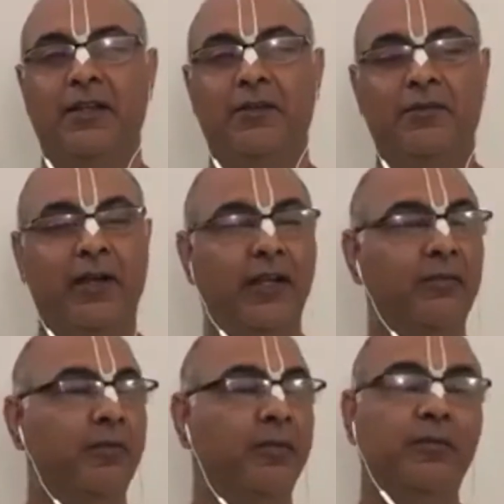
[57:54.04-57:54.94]
While
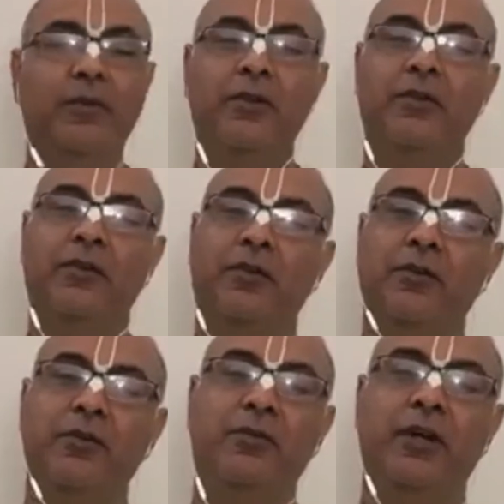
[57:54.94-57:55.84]
people
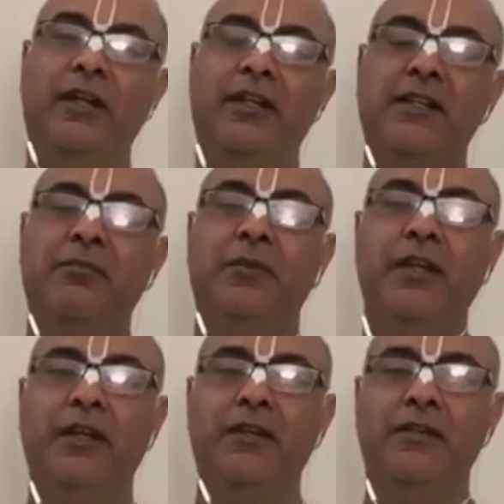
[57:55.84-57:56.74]
who are eating
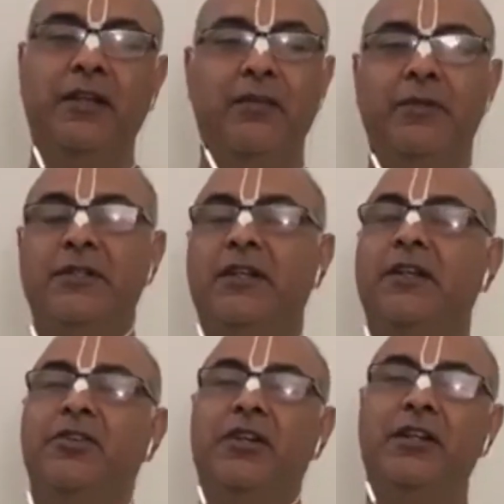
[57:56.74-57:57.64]
meat, they are basically
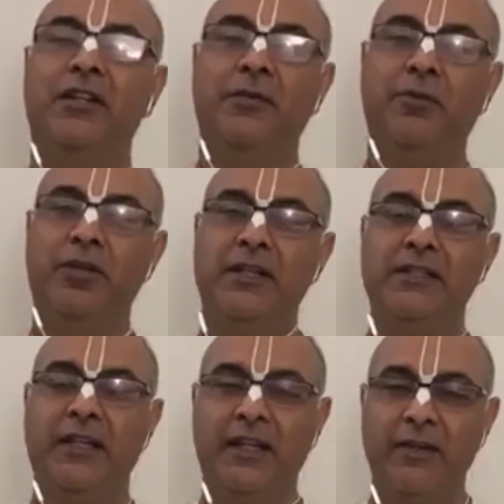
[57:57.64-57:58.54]
treating their body as
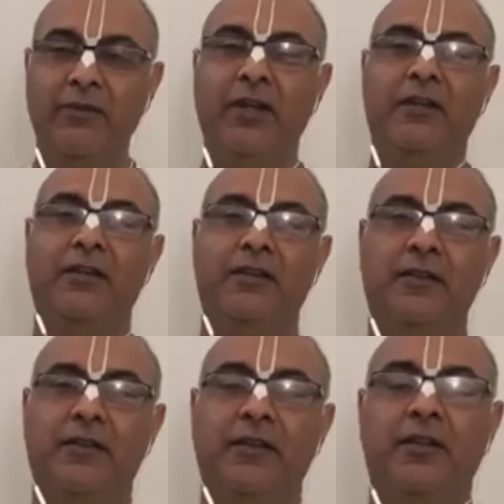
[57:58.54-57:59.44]
a graveyard,
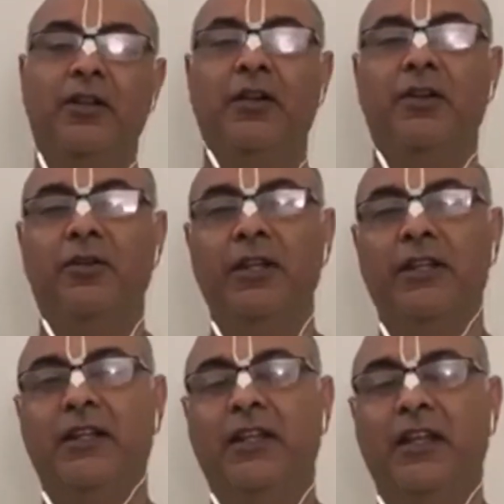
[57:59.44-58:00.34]
not knowing
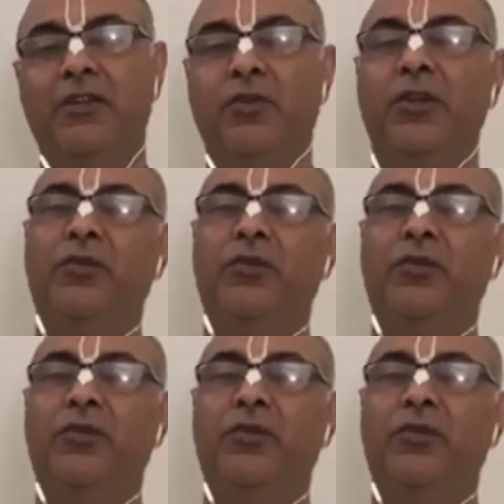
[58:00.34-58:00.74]
that they are doing